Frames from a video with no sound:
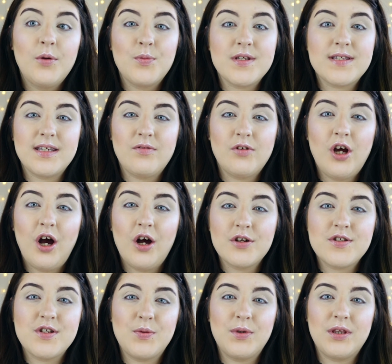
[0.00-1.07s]
It's even
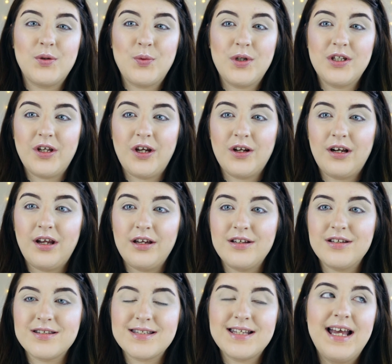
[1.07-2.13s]
hotter with the window
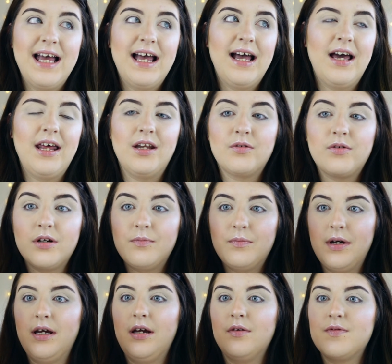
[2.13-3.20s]
closed, and I've got
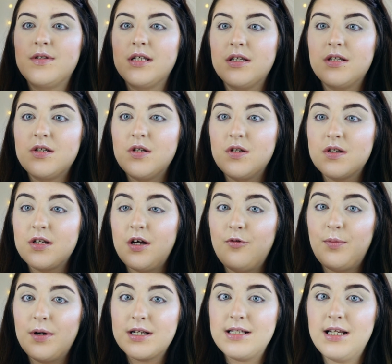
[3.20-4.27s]
my obviously two
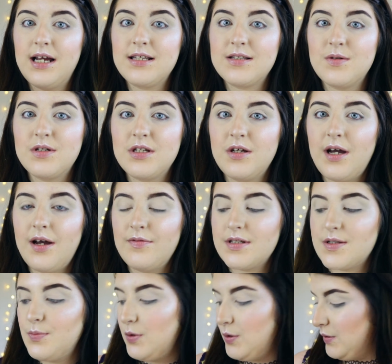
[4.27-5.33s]
softbox lights, so I do have a
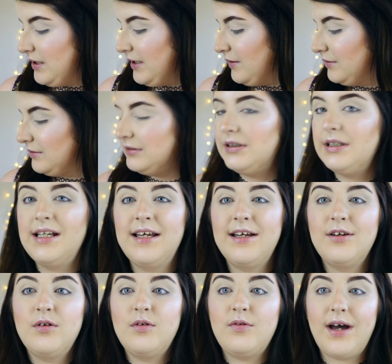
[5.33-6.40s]
small little
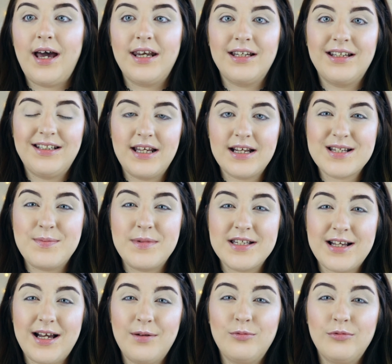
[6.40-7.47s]
fan next to me,
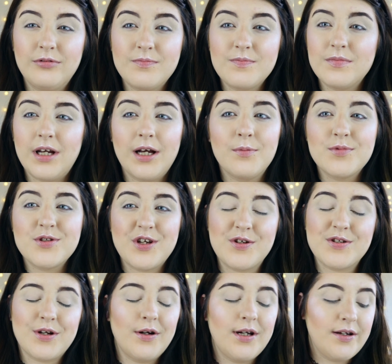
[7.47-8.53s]
so I'm so
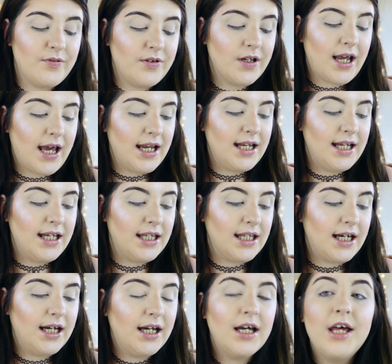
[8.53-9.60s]
sorry if you can hear
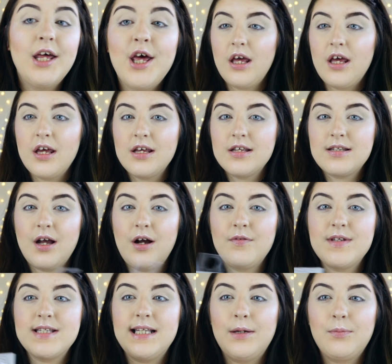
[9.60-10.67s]
that. So
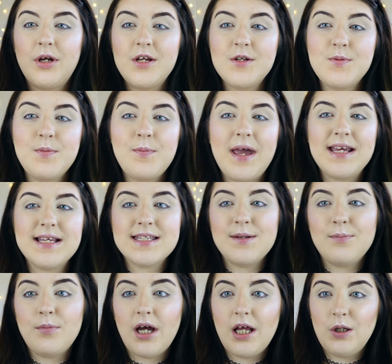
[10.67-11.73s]
obviously I'm going to be
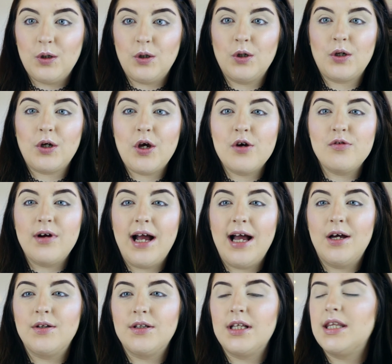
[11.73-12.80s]
basing my look
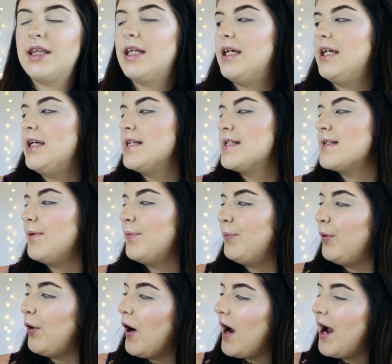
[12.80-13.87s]
around these
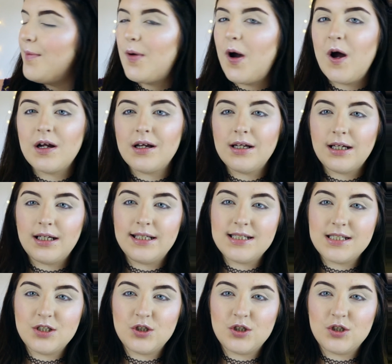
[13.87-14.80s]
Primark Glitter